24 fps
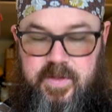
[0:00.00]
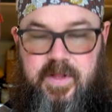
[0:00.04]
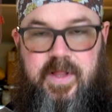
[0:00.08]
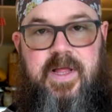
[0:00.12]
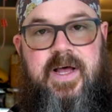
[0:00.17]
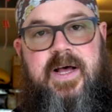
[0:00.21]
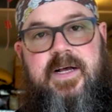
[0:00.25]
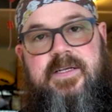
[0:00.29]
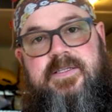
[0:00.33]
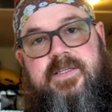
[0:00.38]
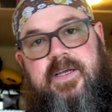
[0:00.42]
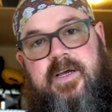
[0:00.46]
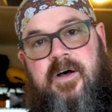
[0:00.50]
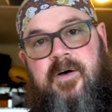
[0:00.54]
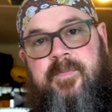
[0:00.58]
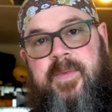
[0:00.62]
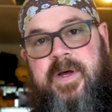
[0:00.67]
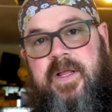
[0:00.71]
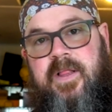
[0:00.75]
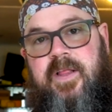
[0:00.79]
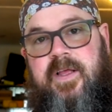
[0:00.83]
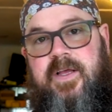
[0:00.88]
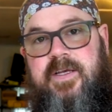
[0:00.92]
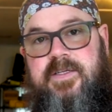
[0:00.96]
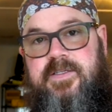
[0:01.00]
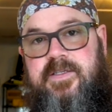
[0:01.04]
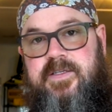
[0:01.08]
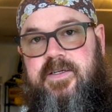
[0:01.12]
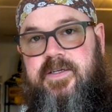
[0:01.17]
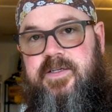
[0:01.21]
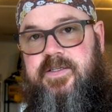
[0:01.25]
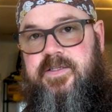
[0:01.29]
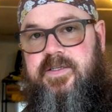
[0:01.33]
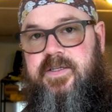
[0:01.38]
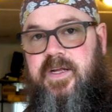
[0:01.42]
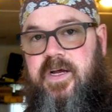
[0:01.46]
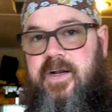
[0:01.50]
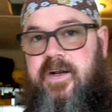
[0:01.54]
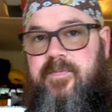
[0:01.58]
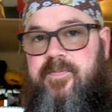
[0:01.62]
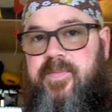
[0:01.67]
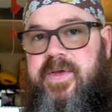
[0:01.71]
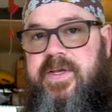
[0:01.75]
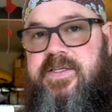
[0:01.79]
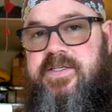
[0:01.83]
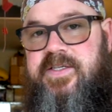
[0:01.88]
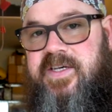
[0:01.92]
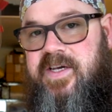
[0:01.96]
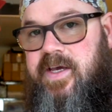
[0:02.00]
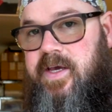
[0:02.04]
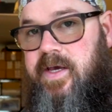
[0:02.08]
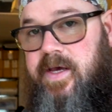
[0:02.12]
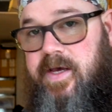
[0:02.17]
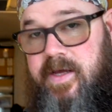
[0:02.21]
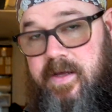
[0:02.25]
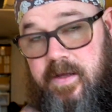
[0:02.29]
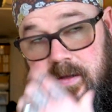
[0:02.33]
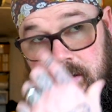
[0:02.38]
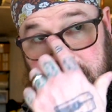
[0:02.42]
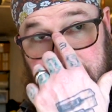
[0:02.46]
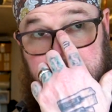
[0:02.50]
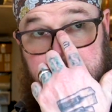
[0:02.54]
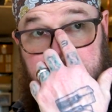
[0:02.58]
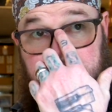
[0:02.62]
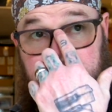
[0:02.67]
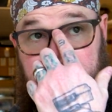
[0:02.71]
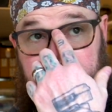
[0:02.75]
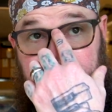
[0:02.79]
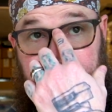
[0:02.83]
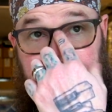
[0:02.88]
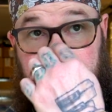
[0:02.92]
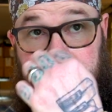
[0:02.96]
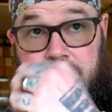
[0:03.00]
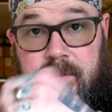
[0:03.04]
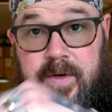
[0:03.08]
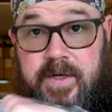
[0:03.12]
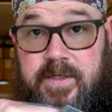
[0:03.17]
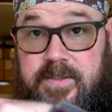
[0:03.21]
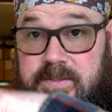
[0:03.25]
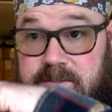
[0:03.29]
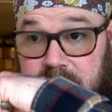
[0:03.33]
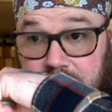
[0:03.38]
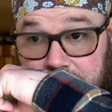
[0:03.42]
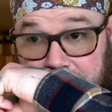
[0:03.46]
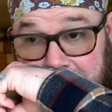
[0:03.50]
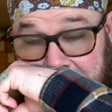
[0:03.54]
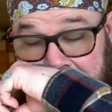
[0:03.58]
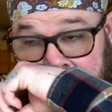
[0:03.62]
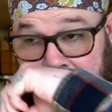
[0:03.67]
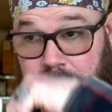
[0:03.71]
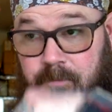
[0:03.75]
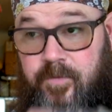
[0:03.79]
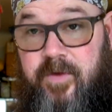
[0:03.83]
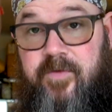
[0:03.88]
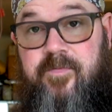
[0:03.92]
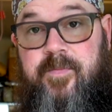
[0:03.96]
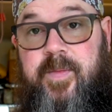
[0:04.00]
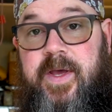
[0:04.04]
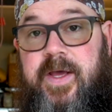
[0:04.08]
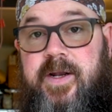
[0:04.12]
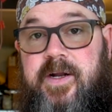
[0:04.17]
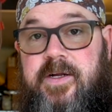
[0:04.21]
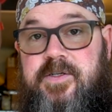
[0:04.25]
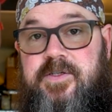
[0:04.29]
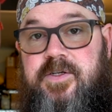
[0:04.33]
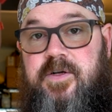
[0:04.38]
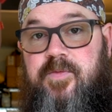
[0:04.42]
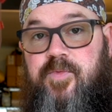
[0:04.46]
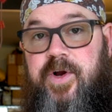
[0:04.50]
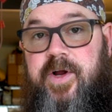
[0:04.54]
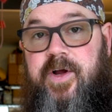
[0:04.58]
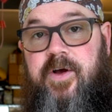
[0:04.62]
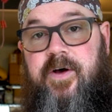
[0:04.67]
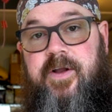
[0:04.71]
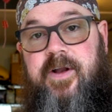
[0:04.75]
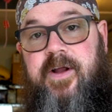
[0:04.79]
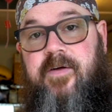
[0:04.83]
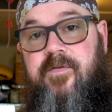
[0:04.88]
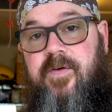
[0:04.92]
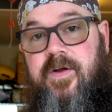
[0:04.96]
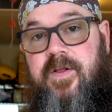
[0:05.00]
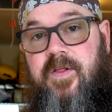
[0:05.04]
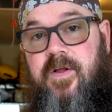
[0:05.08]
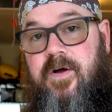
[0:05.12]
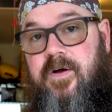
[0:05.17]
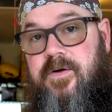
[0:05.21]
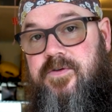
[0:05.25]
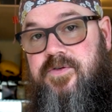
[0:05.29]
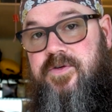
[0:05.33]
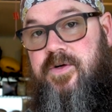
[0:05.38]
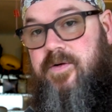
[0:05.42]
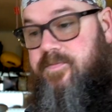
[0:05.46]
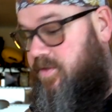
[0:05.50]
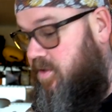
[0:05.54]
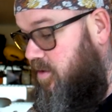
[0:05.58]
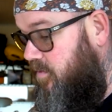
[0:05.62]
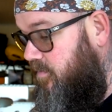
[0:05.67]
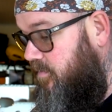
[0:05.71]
last thing on my list, it's not a piece of kit, but it's something that we've managed to bring on every long trip so